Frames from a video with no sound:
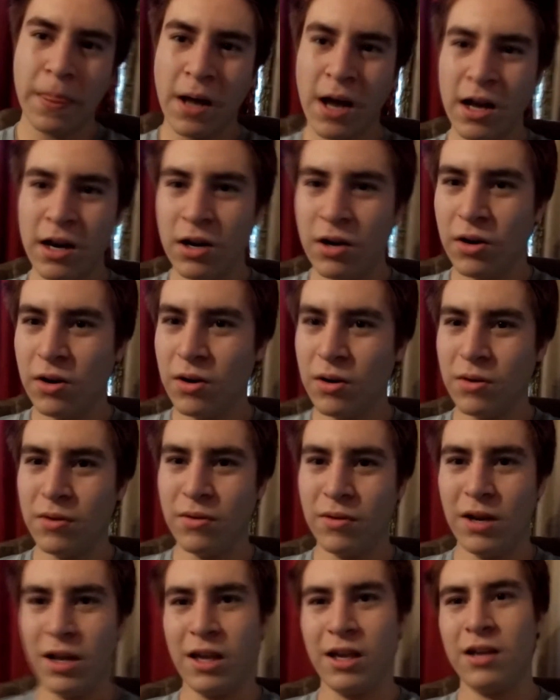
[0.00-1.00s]
I
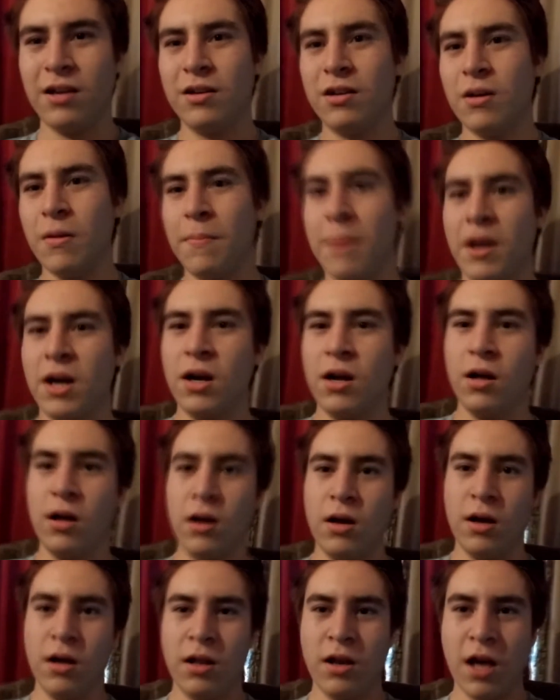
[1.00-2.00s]
know, like, compared to
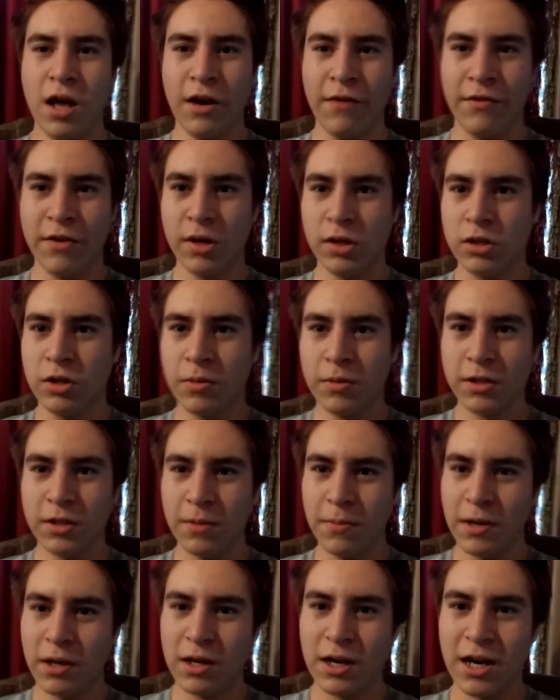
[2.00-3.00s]
a lot of YouTubers,
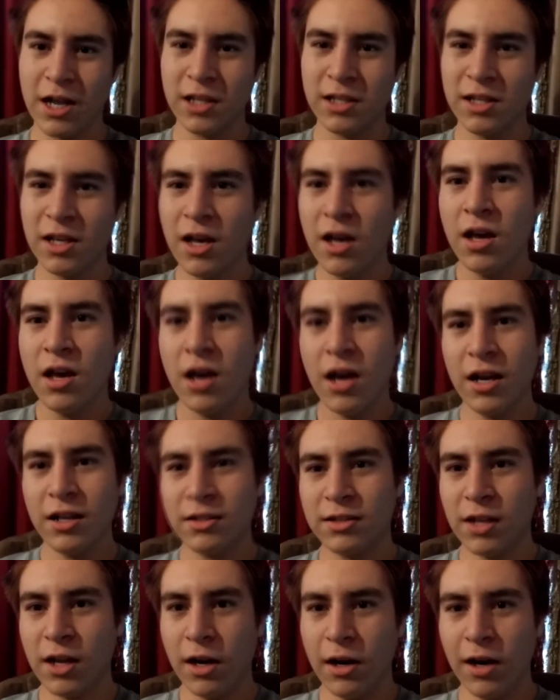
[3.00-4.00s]
the big guys,
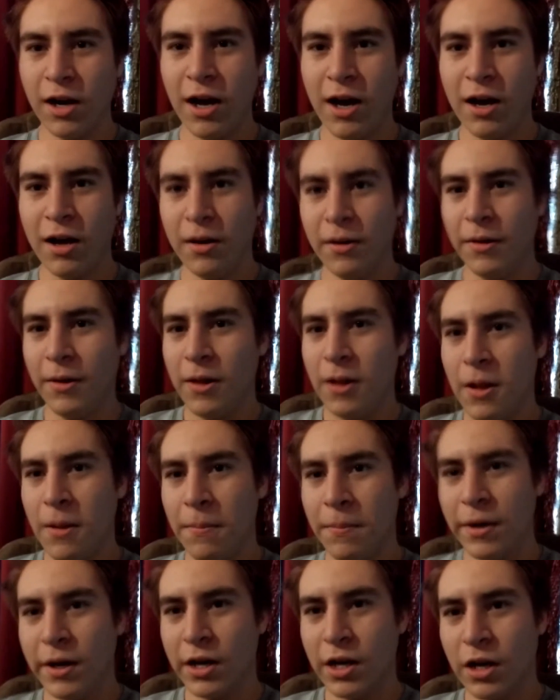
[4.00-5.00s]
it's not a lot,
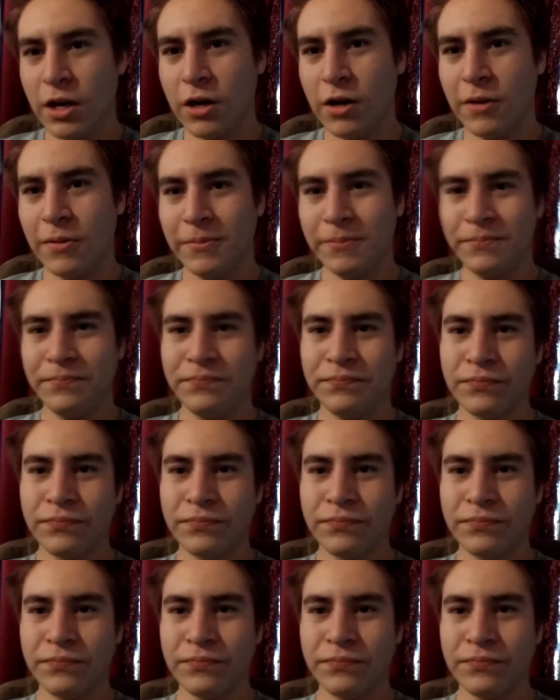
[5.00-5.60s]
but you know,